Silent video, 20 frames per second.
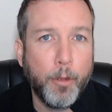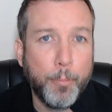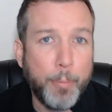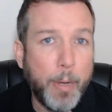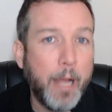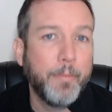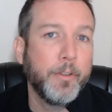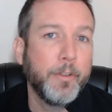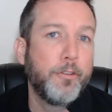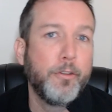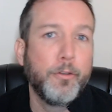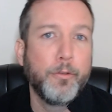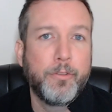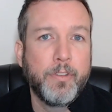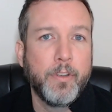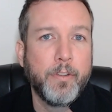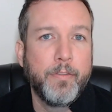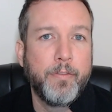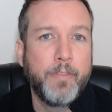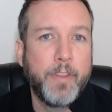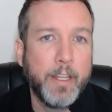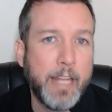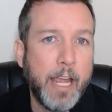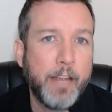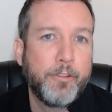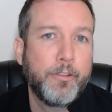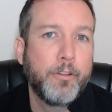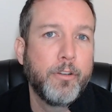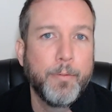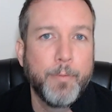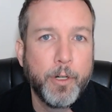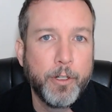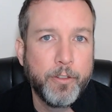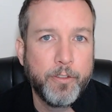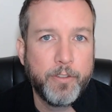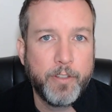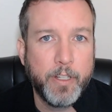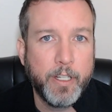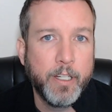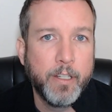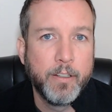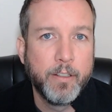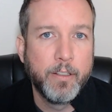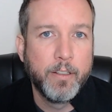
Obama's use of the national emergency.